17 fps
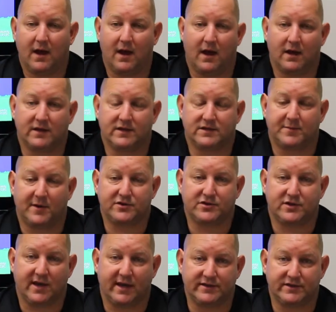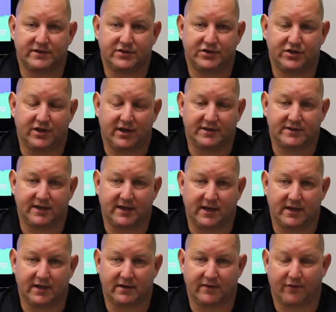uh, that specializes just
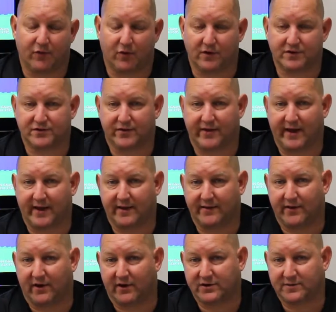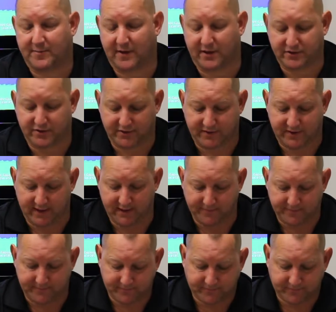in divorce. So that is our specialty.